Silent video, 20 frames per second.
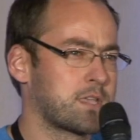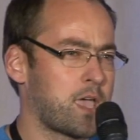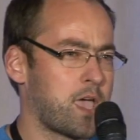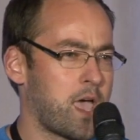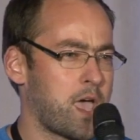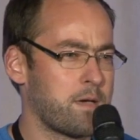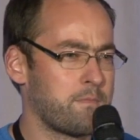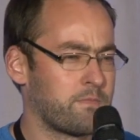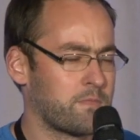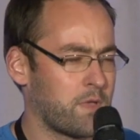
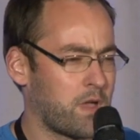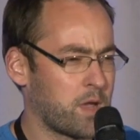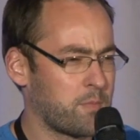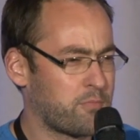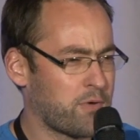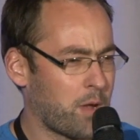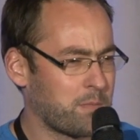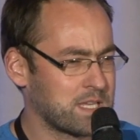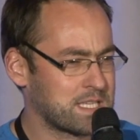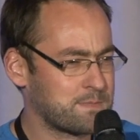um, I
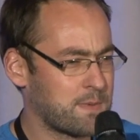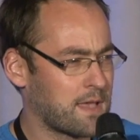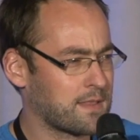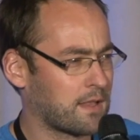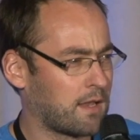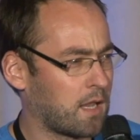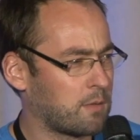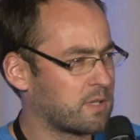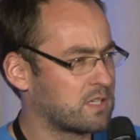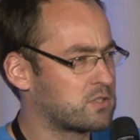probably spent
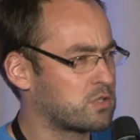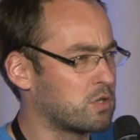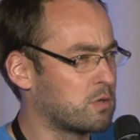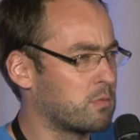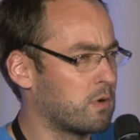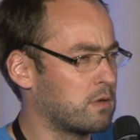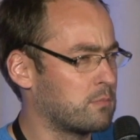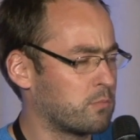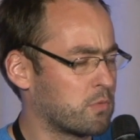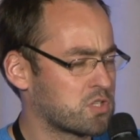a little bit
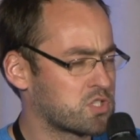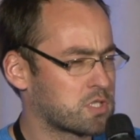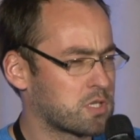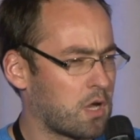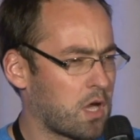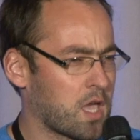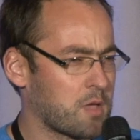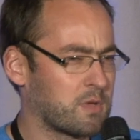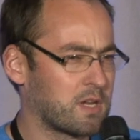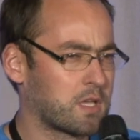too much
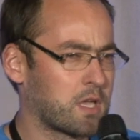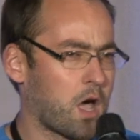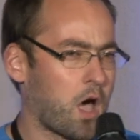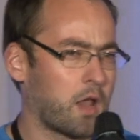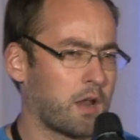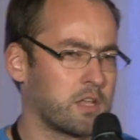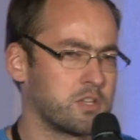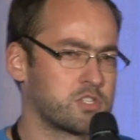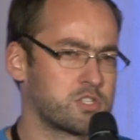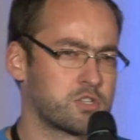time in
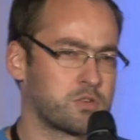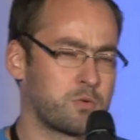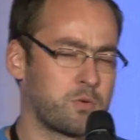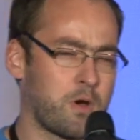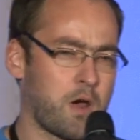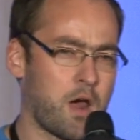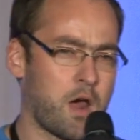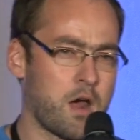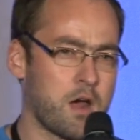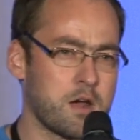college
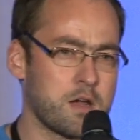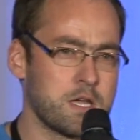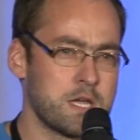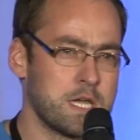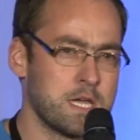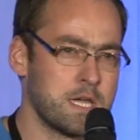where